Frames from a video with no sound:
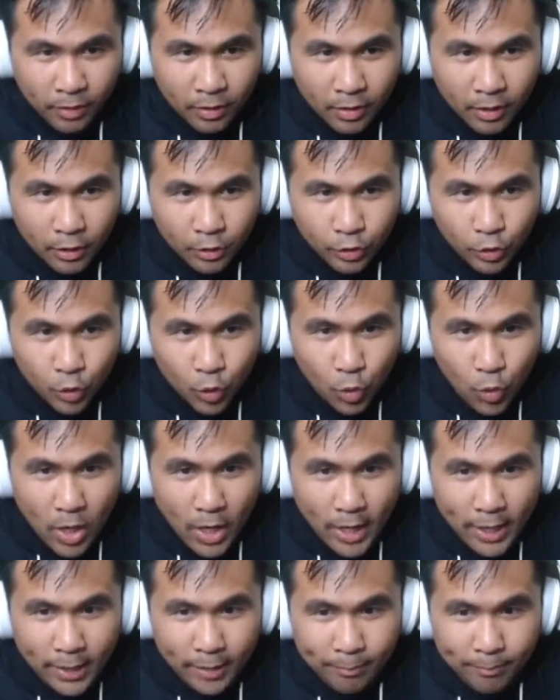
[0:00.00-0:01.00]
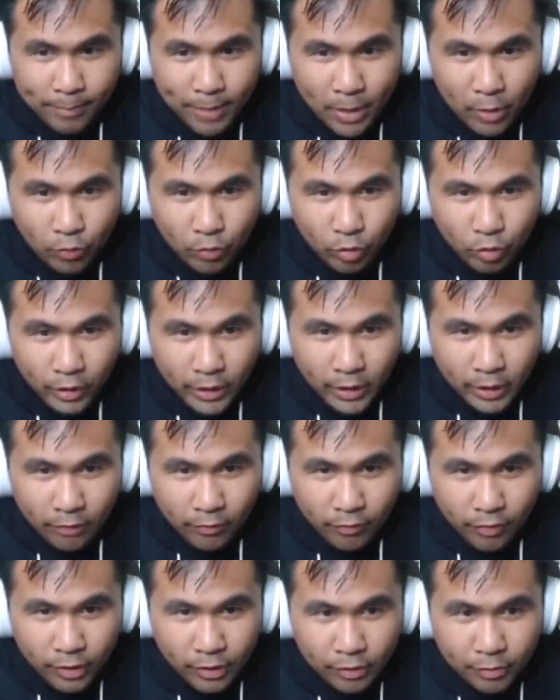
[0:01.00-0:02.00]
Also, I am about to leave
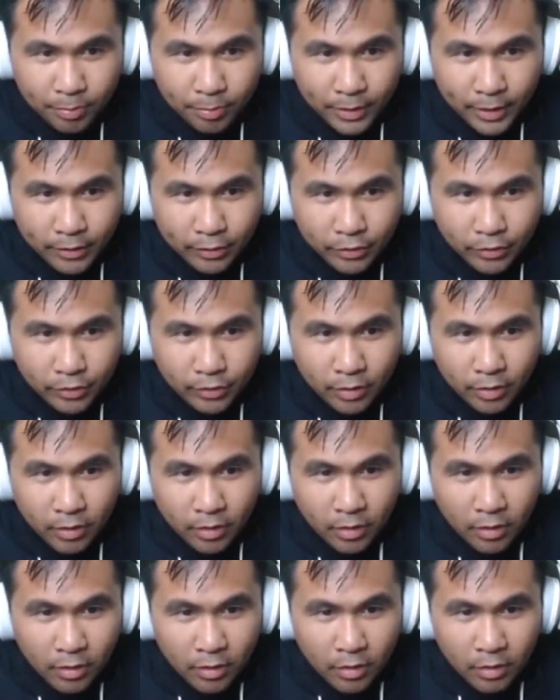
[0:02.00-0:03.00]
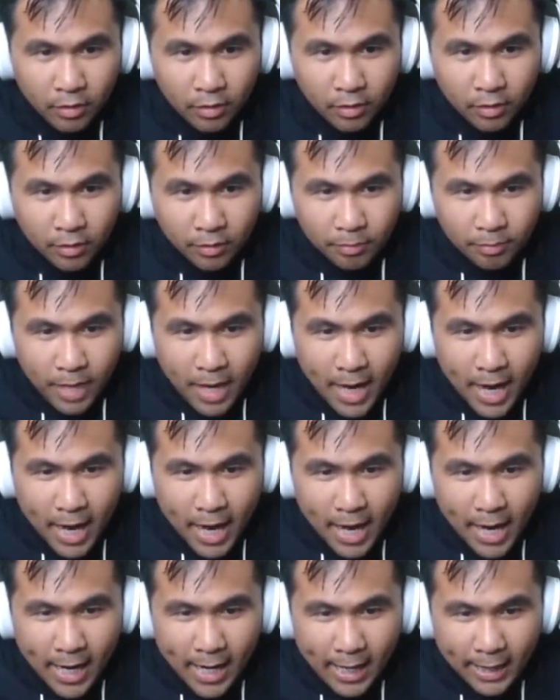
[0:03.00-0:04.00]
this place.
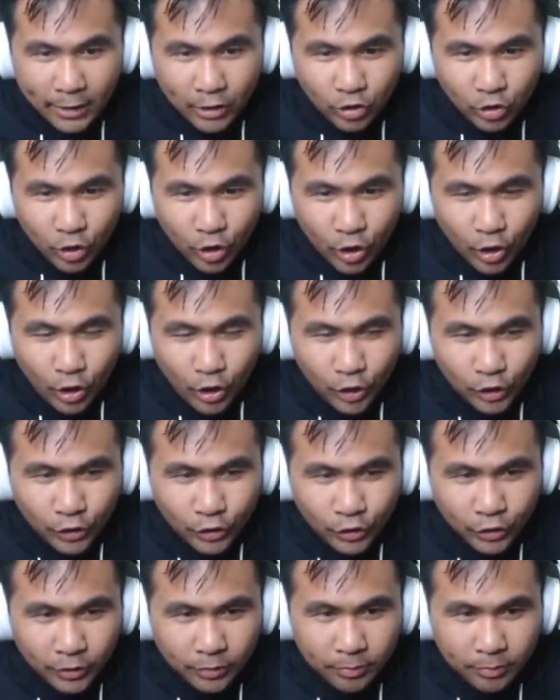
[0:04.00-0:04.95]
Bye, sirs.